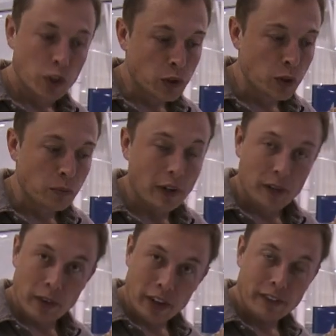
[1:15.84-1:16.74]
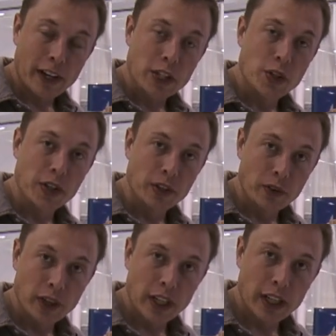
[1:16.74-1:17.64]
to manufacture it in
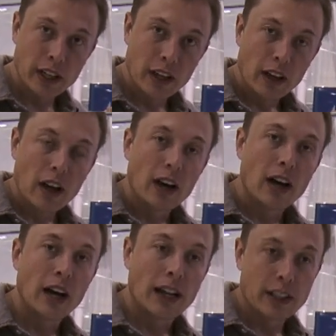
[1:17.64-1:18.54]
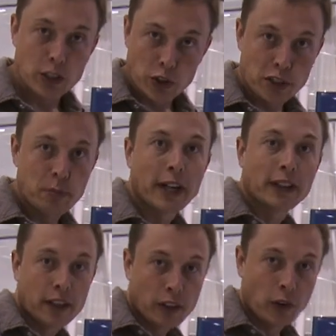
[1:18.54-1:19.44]
3D, and then to
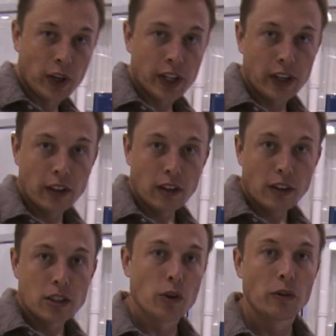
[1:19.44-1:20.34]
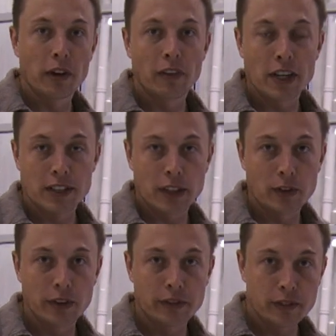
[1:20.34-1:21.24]
inspect it in 3D. So we minimize the
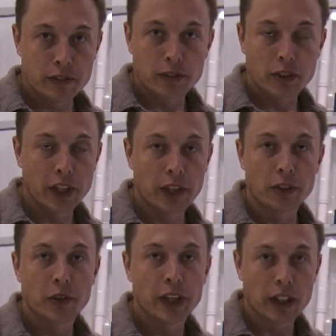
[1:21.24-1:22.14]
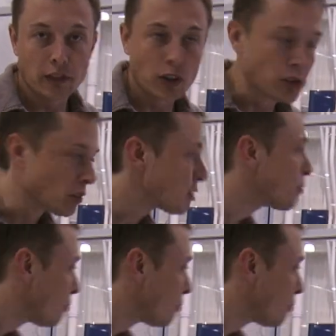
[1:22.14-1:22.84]
number of 2D to 3D conversions.